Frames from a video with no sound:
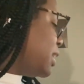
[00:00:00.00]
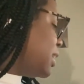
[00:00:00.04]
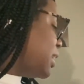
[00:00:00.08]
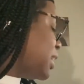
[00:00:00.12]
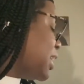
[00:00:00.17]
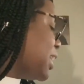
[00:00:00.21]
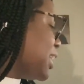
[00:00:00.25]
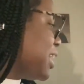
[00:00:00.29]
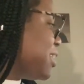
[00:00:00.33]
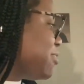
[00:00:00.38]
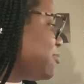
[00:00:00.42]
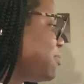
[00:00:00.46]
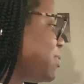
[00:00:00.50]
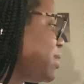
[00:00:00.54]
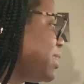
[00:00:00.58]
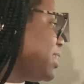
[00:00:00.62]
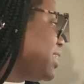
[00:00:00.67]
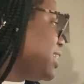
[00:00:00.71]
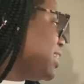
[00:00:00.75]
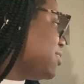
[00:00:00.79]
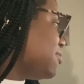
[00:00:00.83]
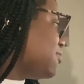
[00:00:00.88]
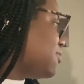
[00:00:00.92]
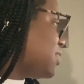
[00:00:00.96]
They gave me
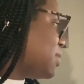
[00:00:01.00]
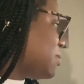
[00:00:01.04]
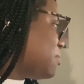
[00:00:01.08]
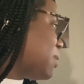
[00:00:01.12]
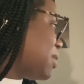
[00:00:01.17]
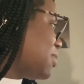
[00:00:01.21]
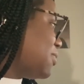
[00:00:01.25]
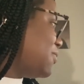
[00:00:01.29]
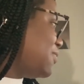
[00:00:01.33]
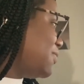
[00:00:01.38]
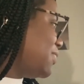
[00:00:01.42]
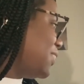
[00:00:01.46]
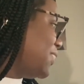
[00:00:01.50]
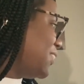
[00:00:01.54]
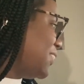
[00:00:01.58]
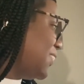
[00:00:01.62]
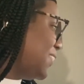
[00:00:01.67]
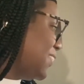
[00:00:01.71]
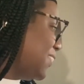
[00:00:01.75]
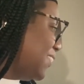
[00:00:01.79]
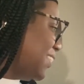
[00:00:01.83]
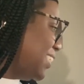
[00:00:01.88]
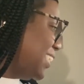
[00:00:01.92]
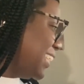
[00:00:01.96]
leaf in my
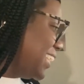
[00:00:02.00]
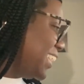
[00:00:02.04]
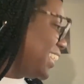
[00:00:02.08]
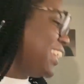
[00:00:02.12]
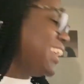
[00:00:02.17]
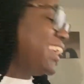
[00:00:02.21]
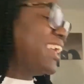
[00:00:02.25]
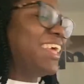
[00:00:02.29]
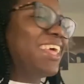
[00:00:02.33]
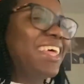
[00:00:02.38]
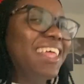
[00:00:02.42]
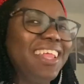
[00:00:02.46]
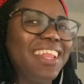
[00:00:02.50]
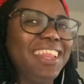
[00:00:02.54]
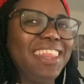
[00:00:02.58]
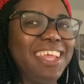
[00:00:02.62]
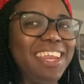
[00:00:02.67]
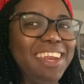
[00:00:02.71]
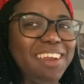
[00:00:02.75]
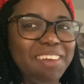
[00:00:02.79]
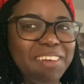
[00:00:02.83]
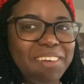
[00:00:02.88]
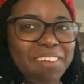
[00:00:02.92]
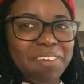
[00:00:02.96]
food. They
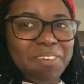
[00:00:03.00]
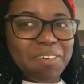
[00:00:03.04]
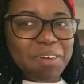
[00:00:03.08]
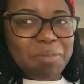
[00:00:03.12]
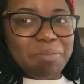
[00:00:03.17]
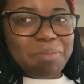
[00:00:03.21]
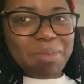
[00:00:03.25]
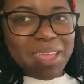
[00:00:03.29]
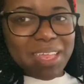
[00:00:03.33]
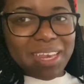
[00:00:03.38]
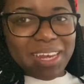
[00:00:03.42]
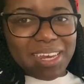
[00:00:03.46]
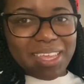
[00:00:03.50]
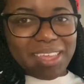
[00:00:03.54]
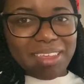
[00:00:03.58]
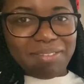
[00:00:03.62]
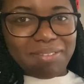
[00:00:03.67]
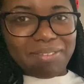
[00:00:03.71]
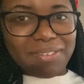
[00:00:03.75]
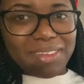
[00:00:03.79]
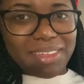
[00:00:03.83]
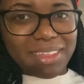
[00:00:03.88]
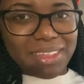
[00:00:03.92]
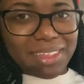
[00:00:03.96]
don't know what bay leaf
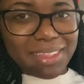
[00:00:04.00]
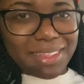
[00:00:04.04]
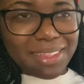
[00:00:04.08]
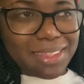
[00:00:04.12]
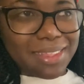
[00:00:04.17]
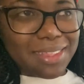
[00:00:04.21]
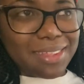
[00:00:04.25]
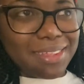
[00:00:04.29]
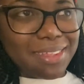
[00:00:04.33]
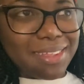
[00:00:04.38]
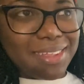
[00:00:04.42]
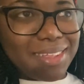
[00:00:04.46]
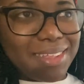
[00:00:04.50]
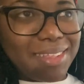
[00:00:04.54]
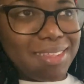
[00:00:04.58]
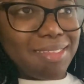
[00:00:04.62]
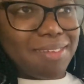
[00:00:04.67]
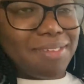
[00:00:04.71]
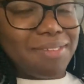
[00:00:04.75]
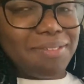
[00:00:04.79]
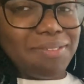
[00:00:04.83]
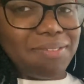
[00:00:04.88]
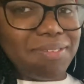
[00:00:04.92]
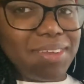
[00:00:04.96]
is.
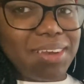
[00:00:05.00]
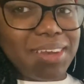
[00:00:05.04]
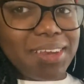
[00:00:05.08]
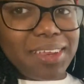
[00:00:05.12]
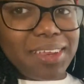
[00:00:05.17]
So funny.